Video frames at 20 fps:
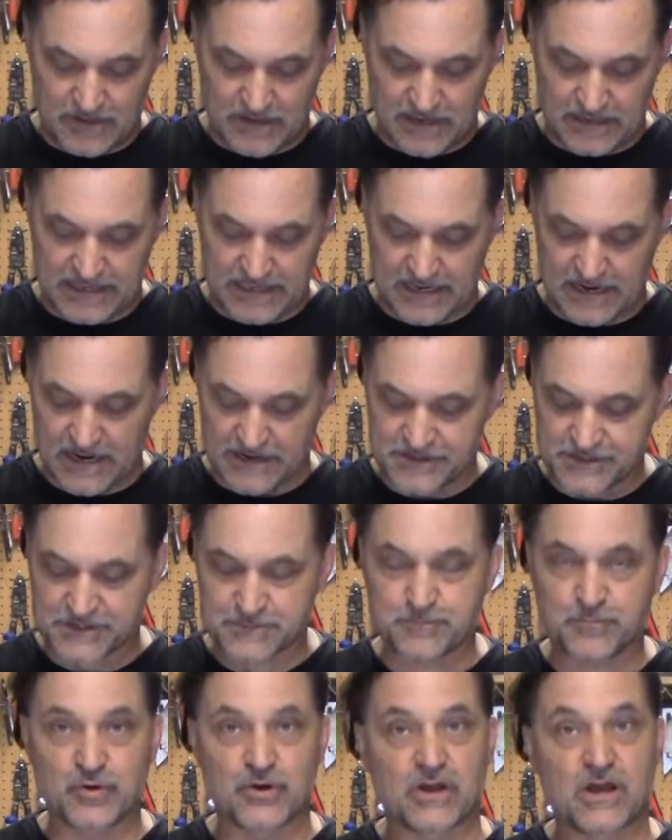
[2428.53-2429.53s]
again, I
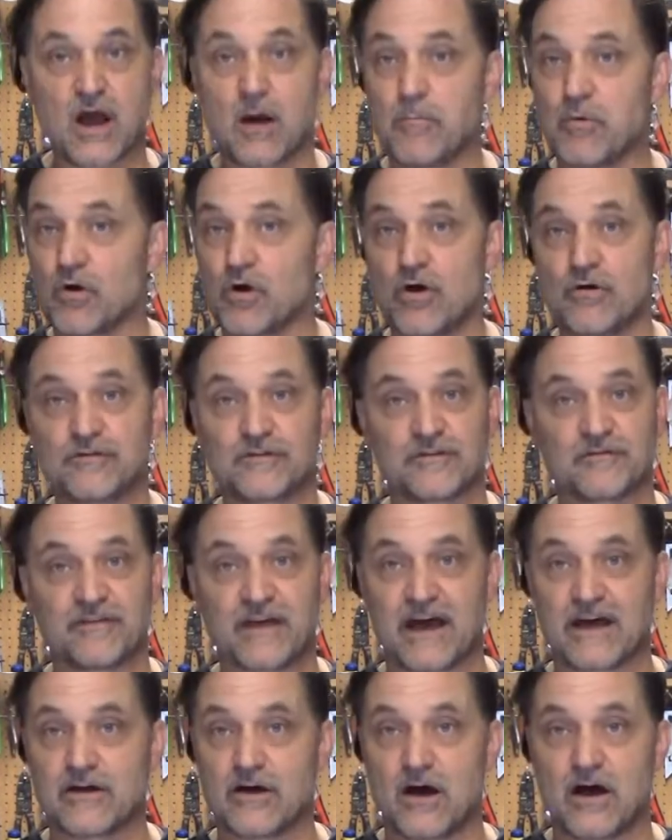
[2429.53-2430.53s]
just put a couple coats of
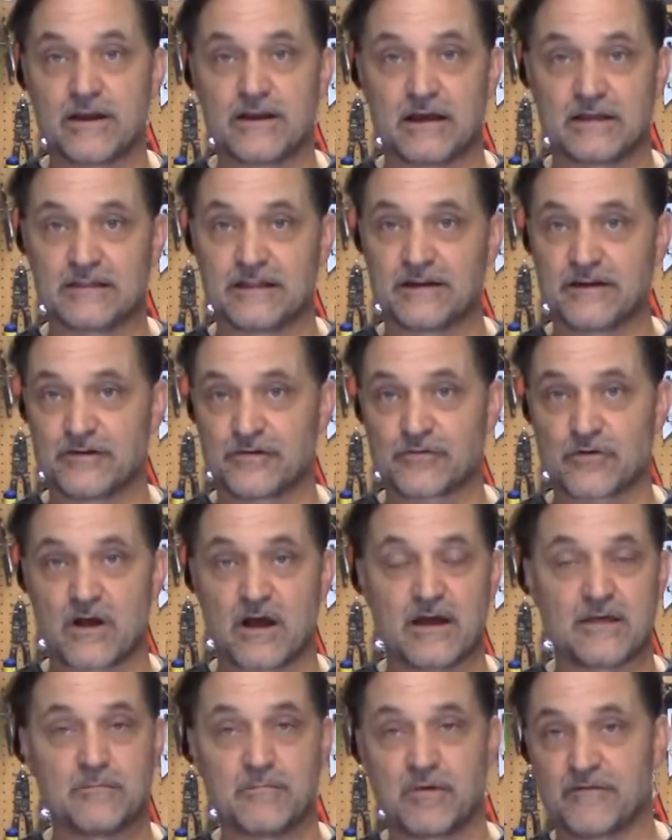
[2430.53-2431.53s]
that on, I let it
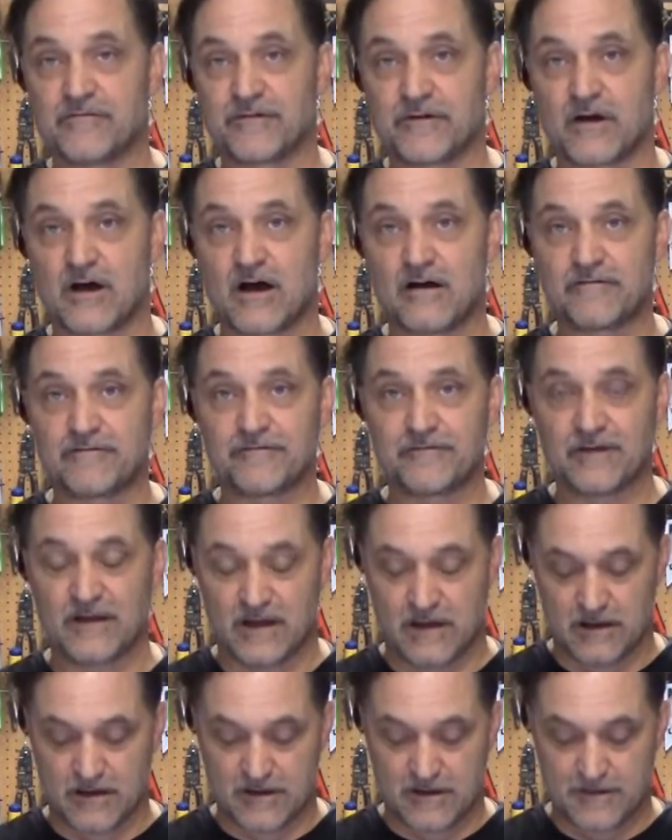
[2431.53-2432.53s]
dry, buff it off,
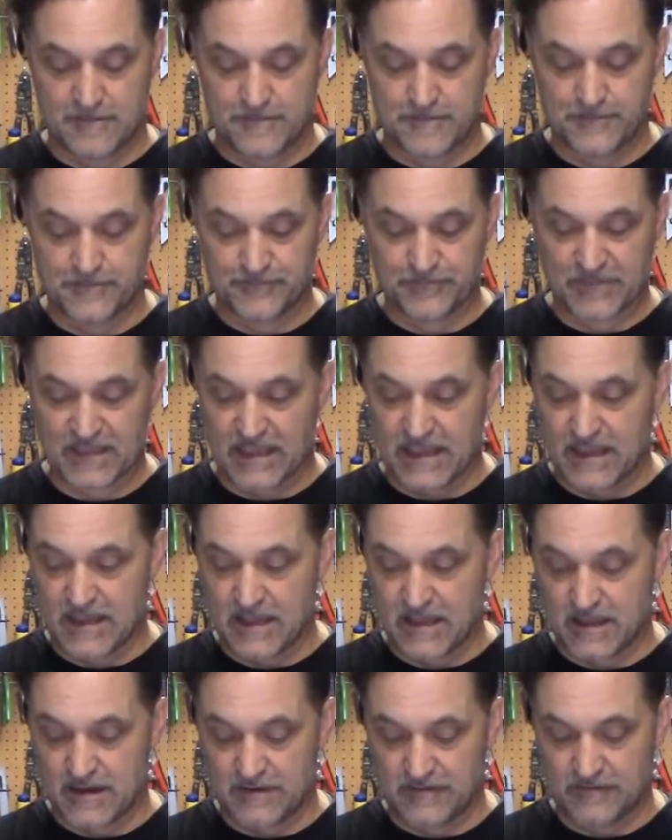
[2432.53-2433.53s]

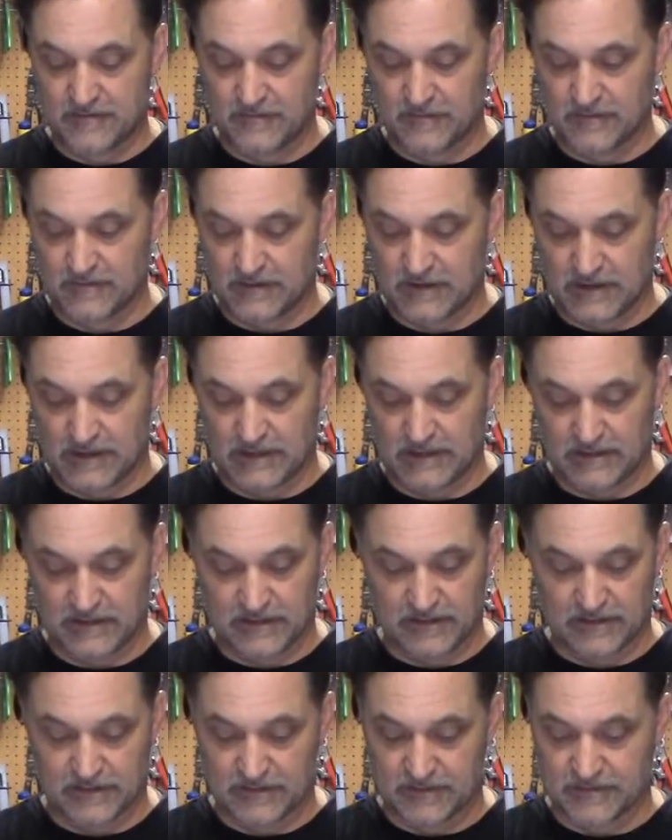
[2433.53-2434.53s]
and
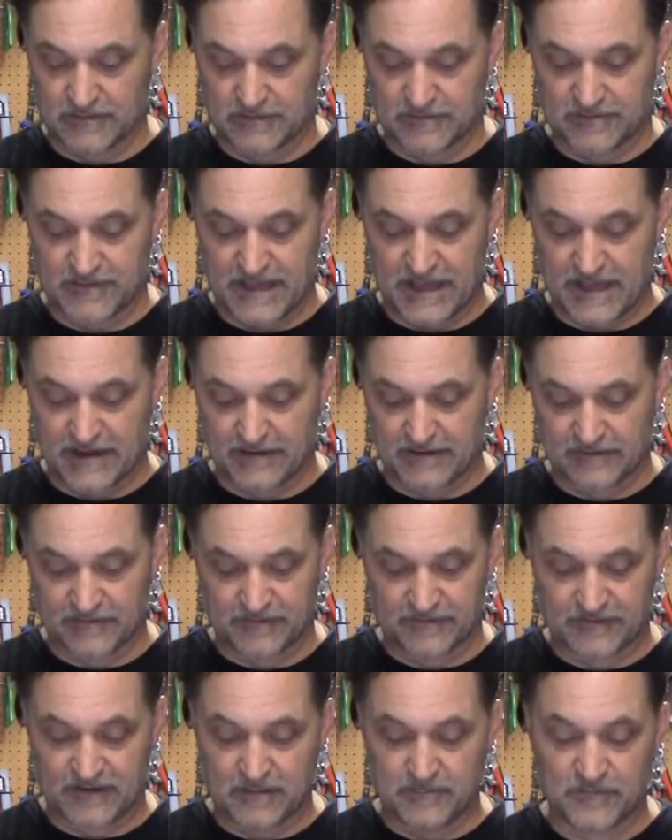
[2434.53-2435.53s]
that
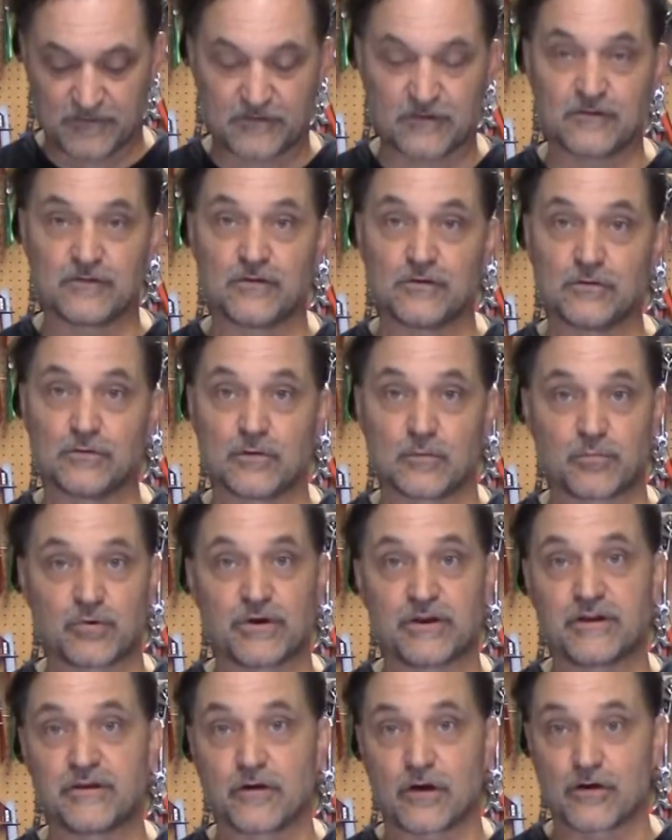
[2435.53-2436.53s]
seems to do a
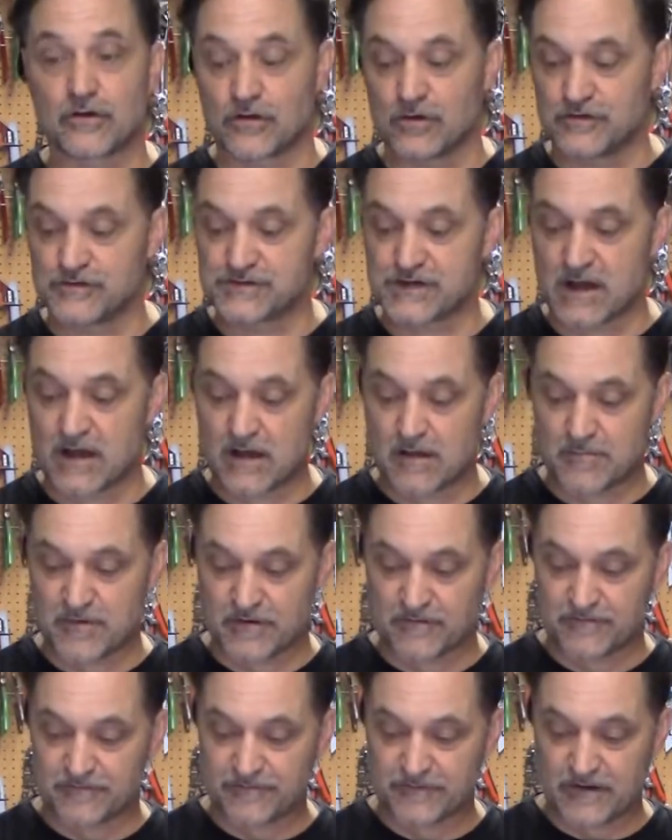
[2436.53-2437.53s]
pretty darn good job
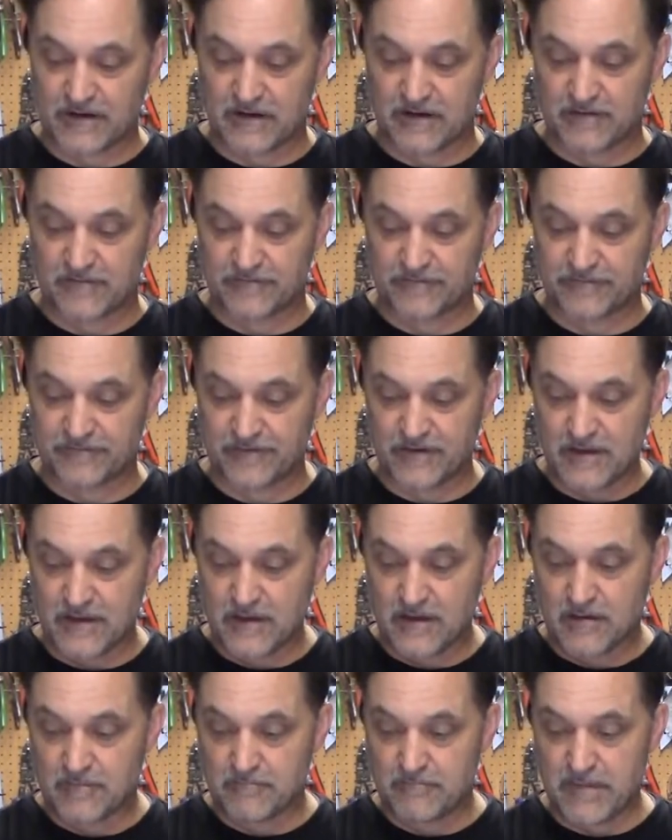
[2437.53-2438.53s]
of
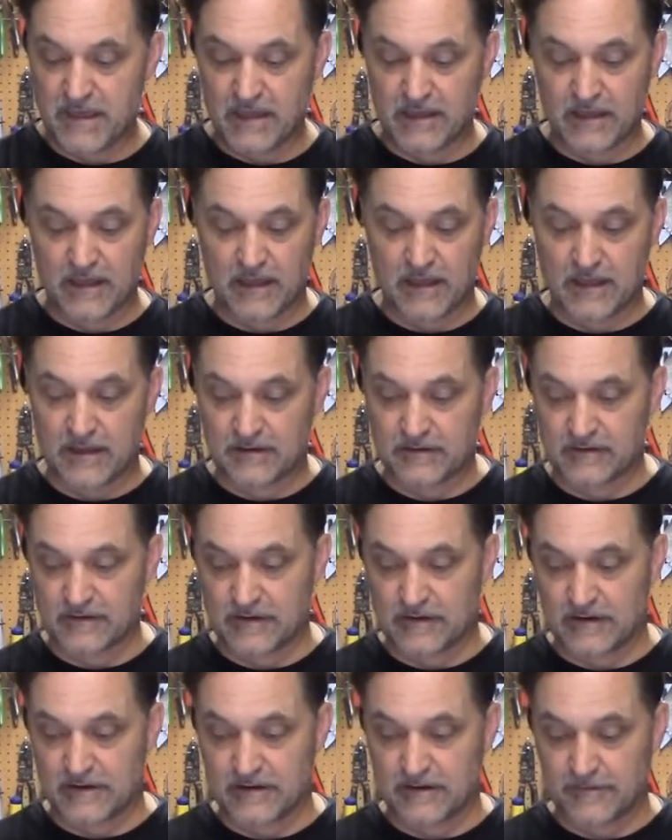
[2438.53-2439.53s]
making it
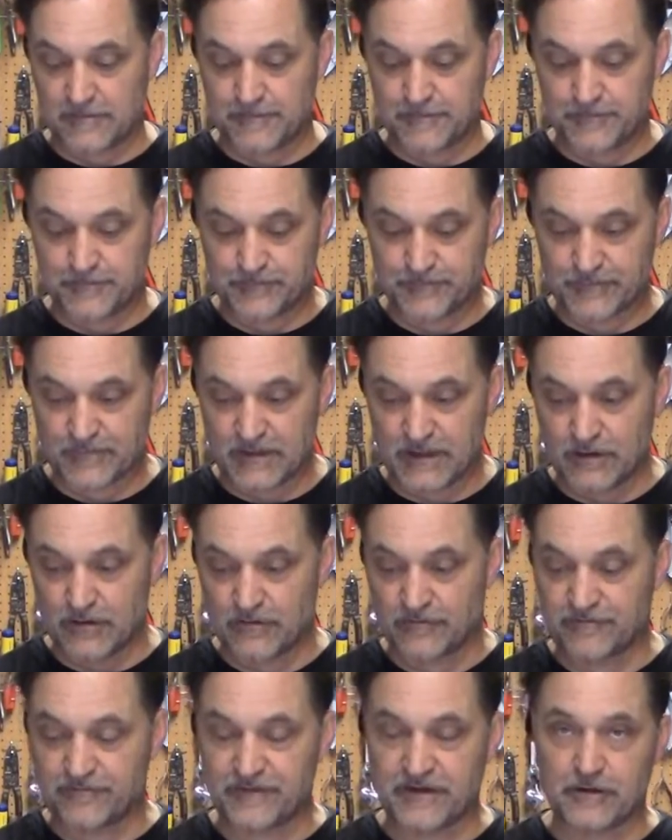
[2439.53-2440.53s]

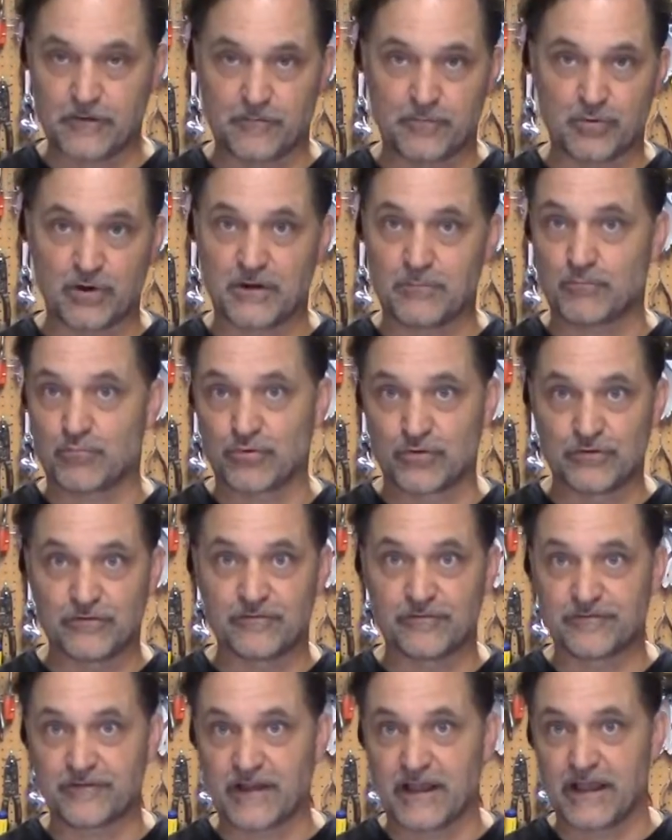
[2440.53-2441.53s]
fingerprint
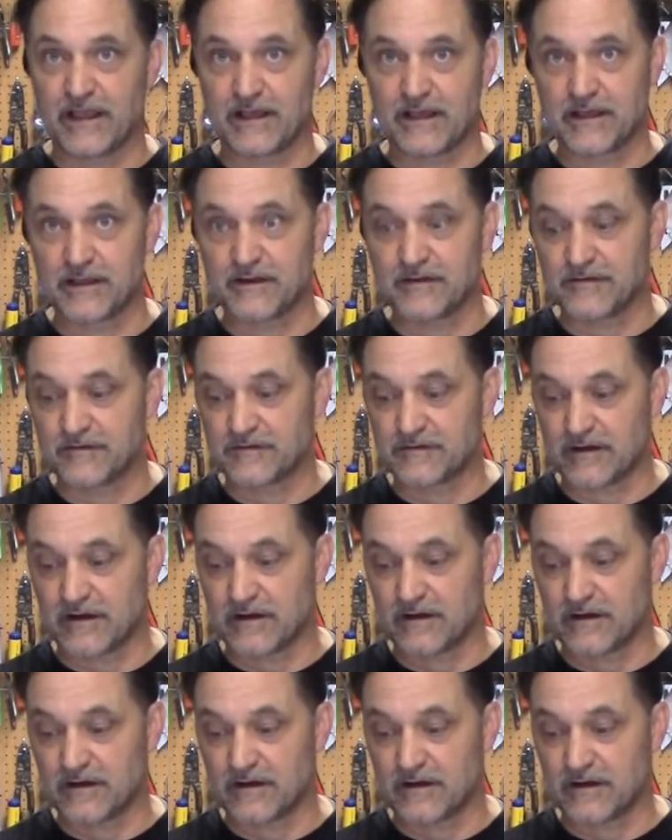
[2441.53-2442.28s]
proof and